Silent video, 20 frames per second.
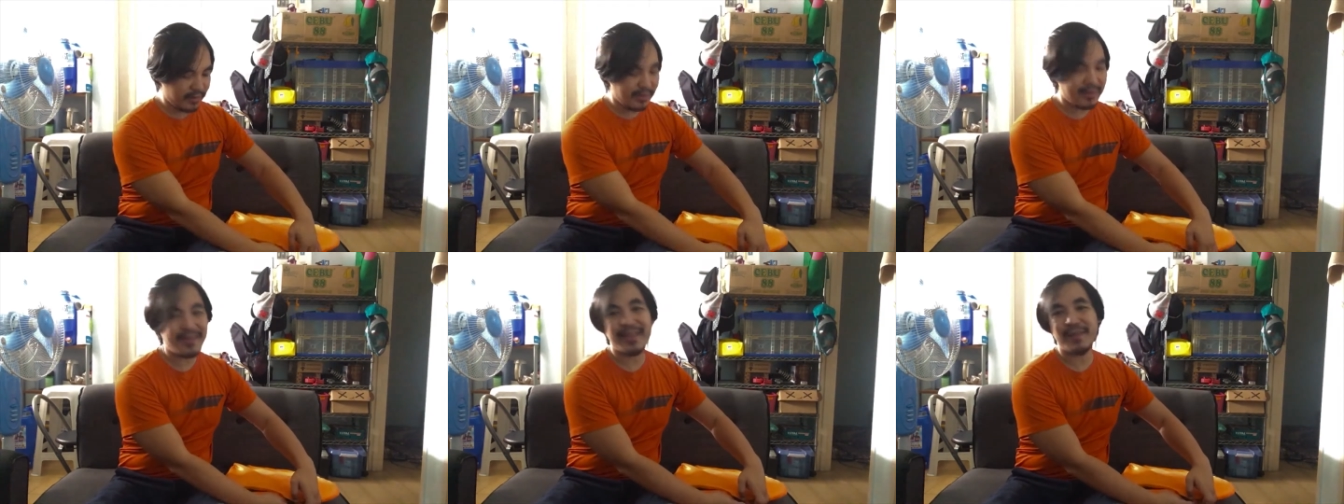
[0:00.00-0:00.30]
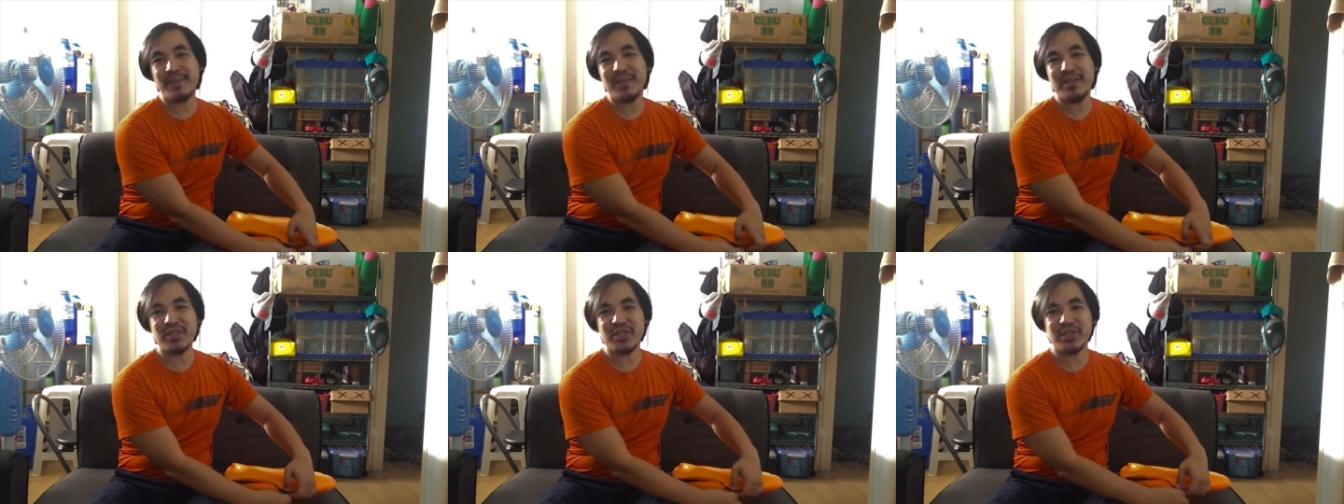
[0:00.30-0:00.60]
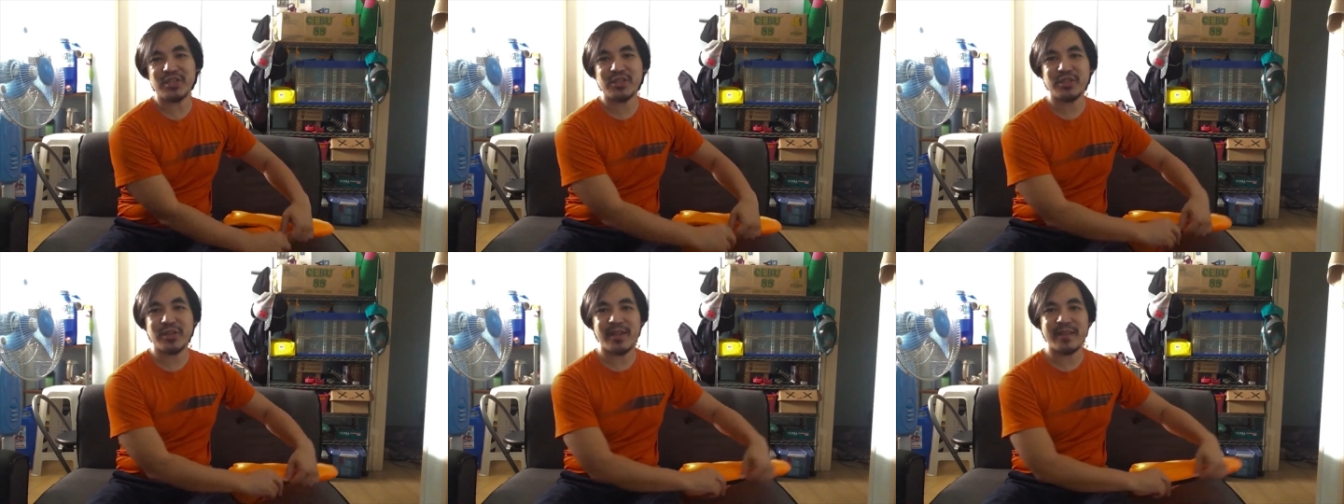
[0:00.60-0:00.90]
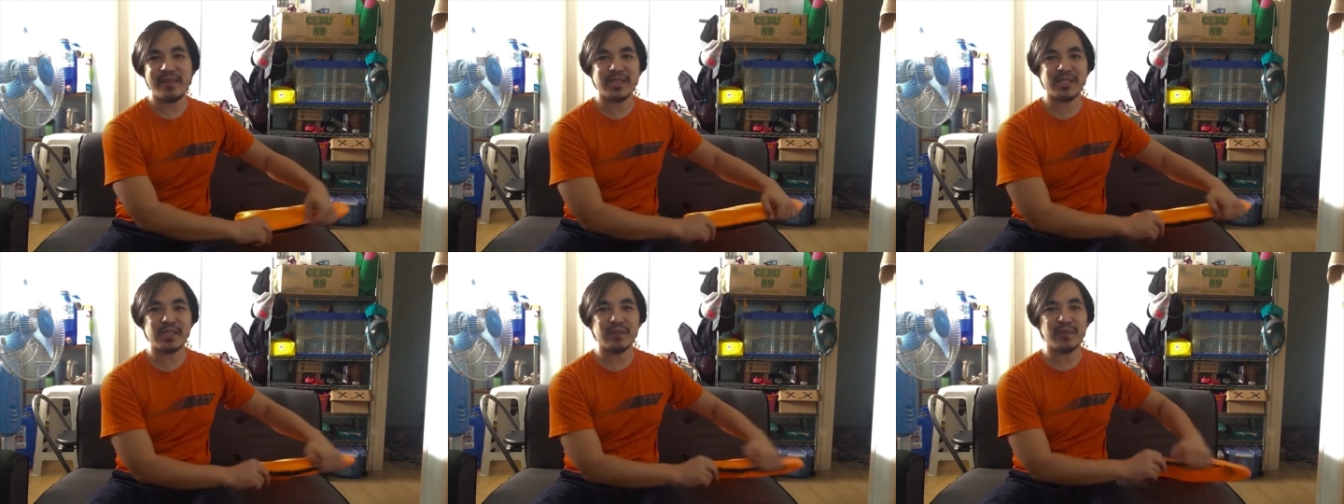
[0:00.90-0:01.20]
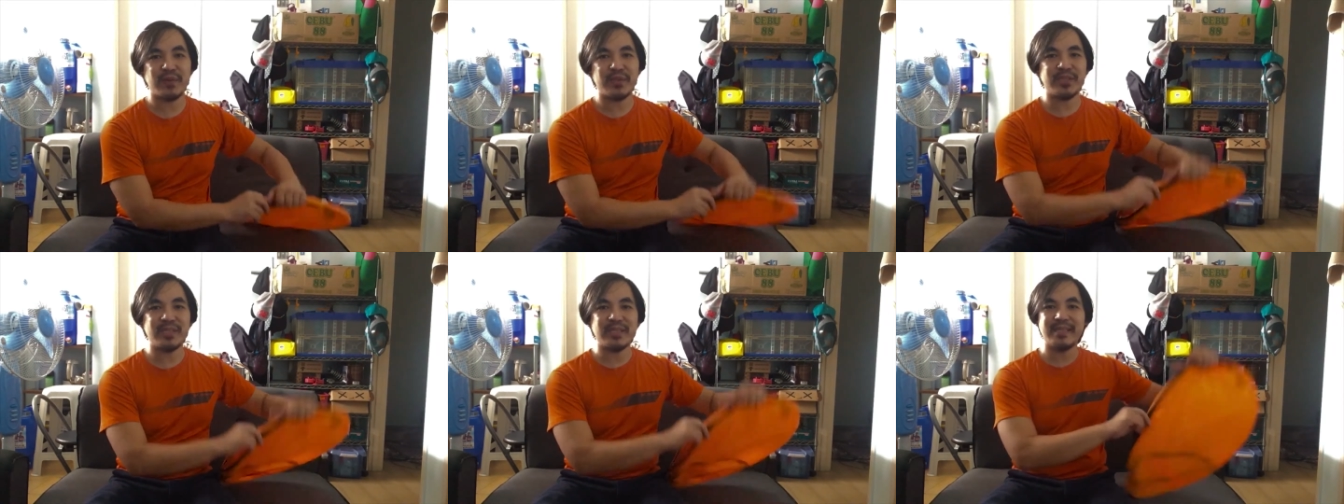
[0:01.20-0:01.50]
let me just try this
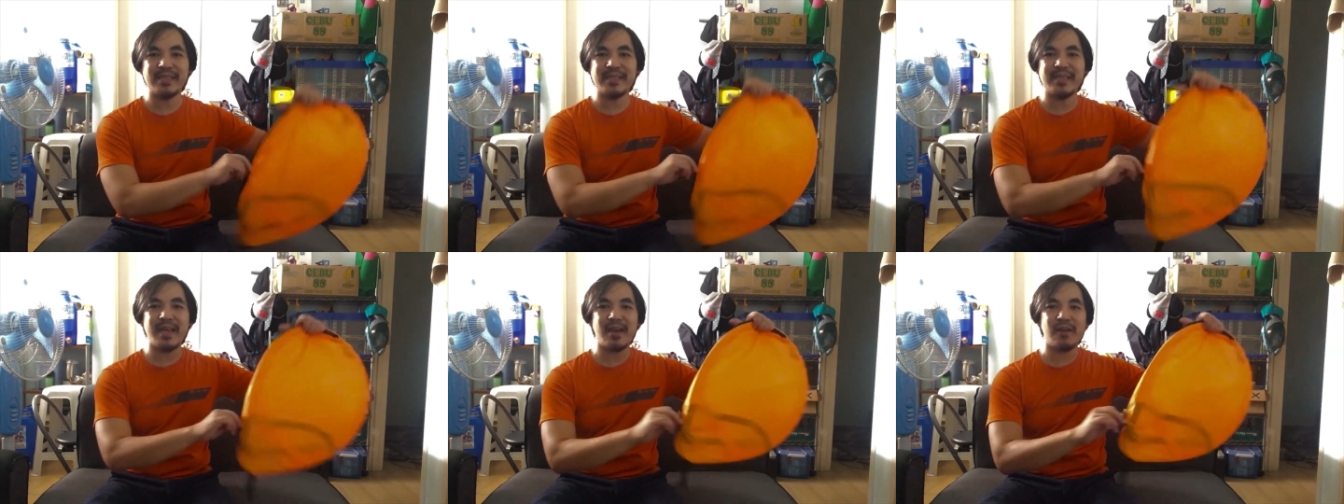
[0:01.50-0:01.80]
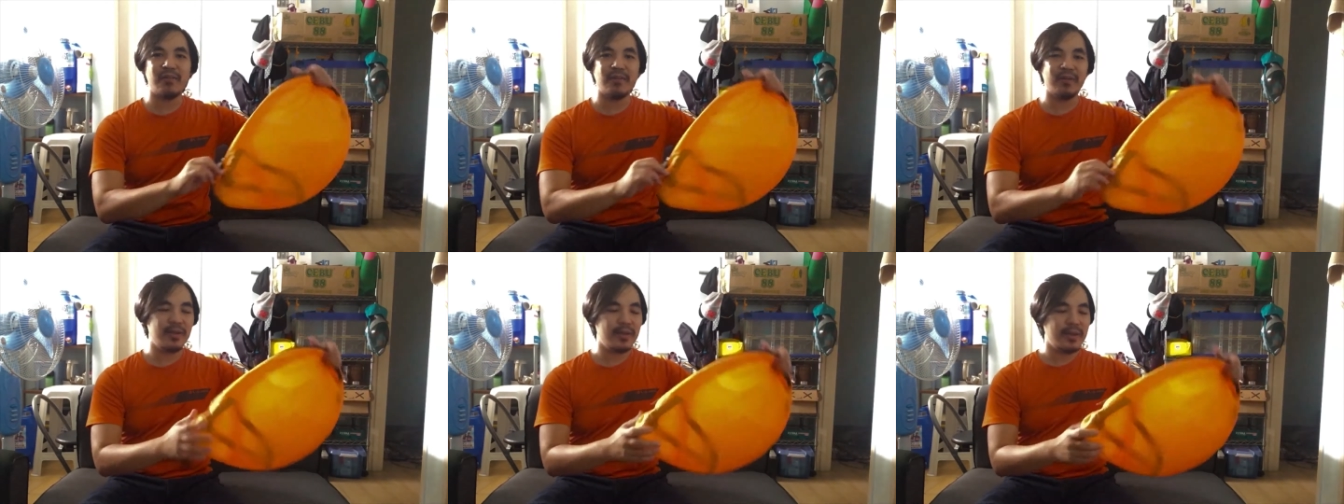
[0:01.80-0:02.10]
first and see how